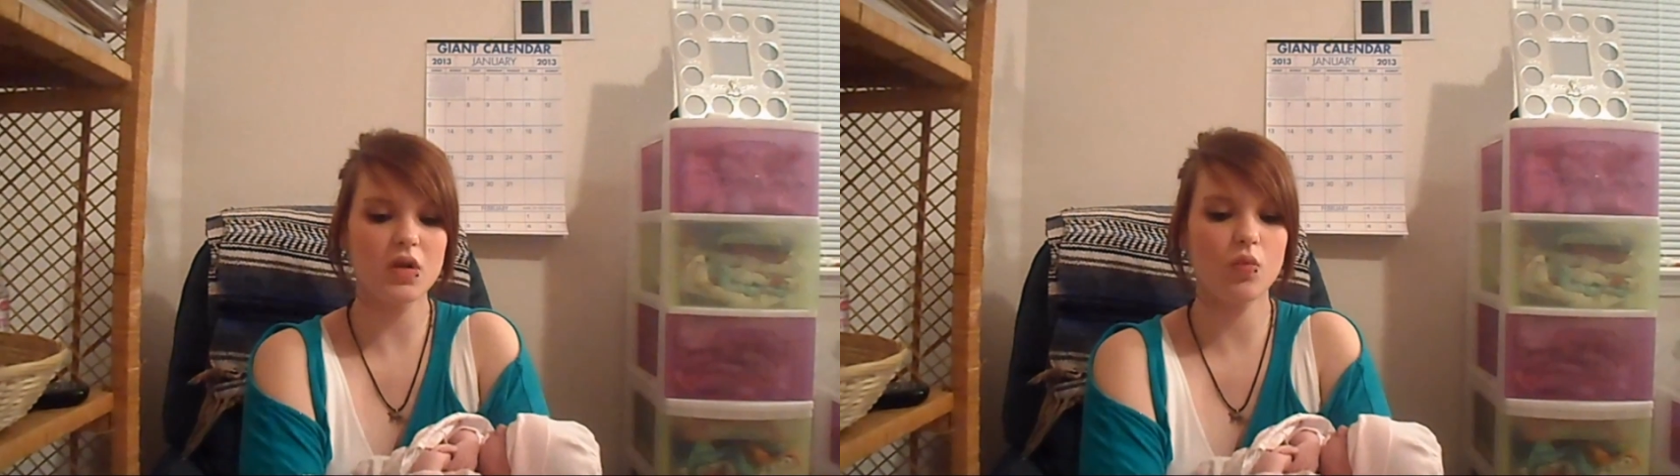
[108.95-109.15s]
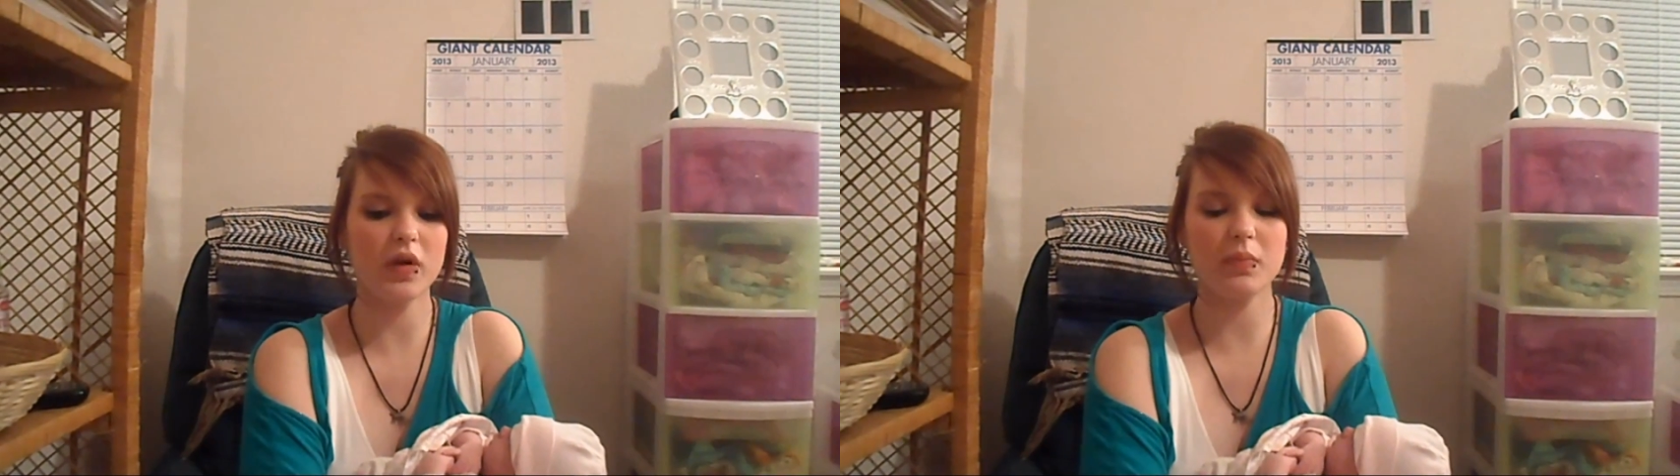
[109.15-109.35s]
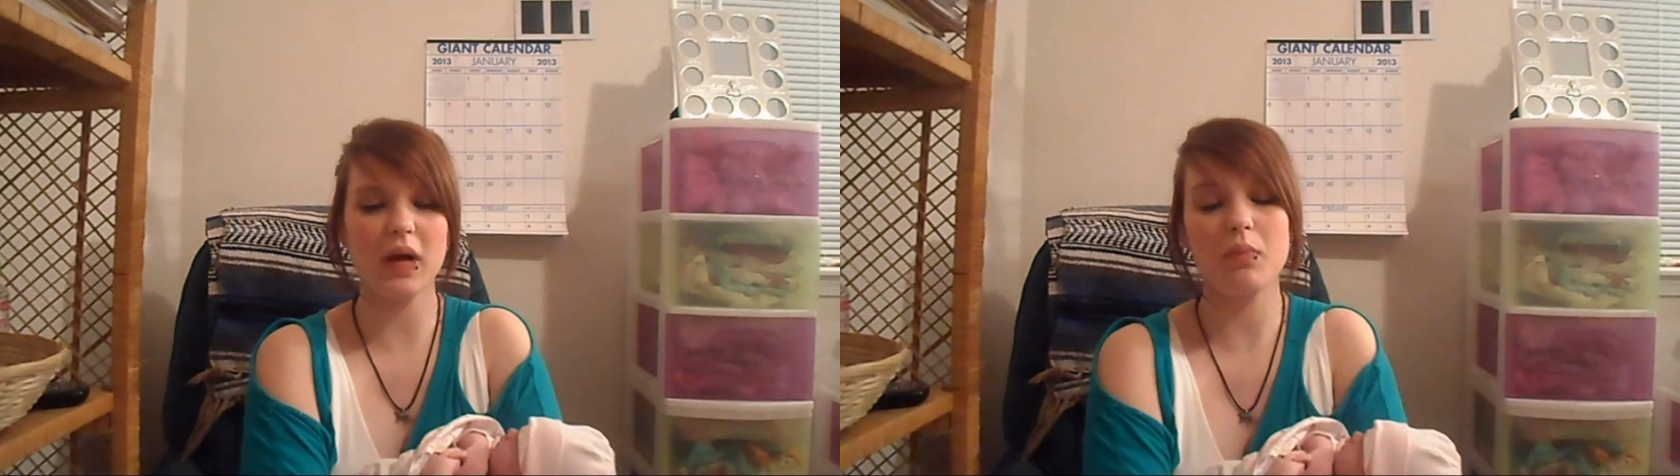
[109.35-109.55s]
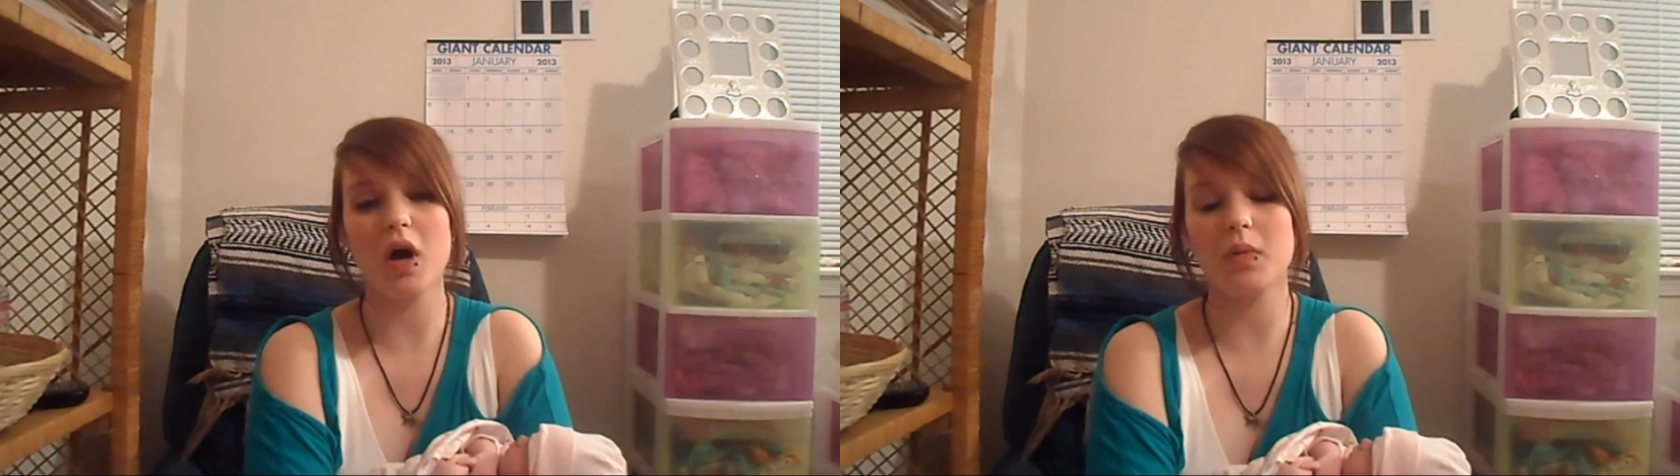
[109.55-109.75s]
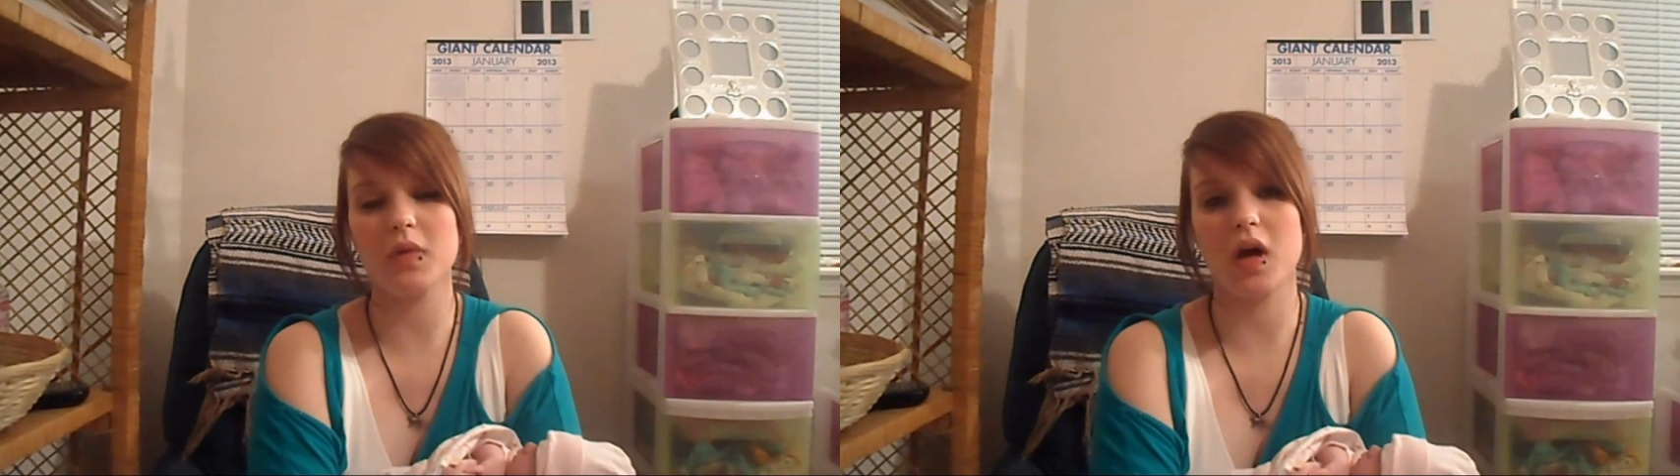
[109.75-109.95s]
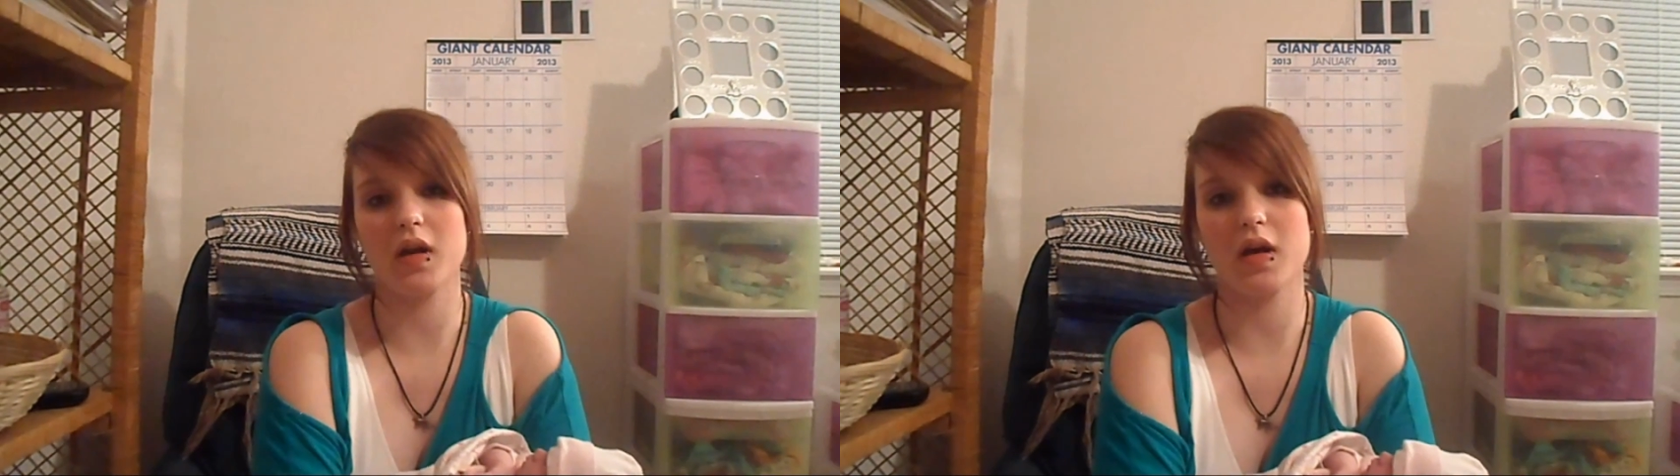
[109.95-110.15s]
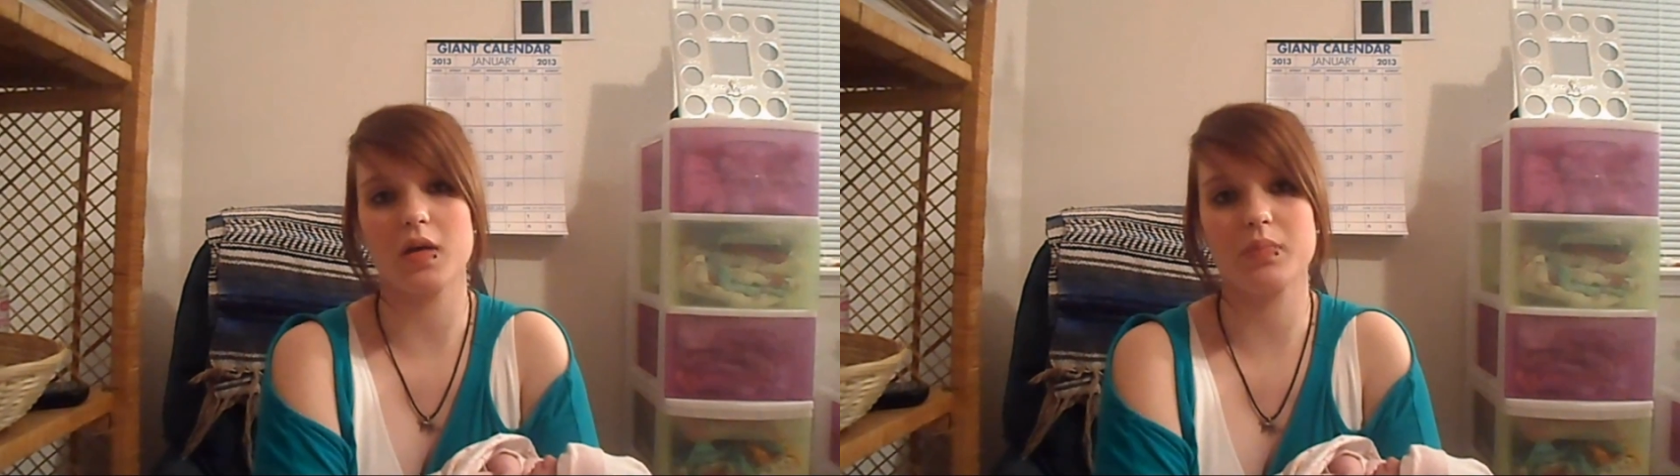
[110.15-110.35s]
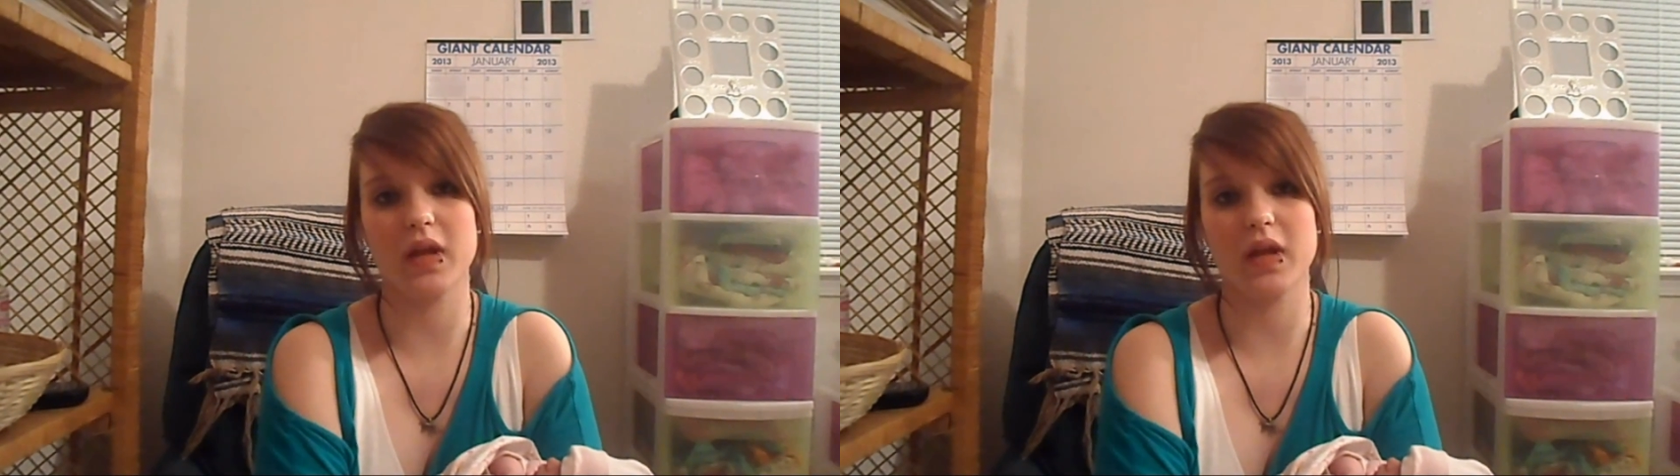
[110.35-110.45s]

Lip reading: When my mom got up,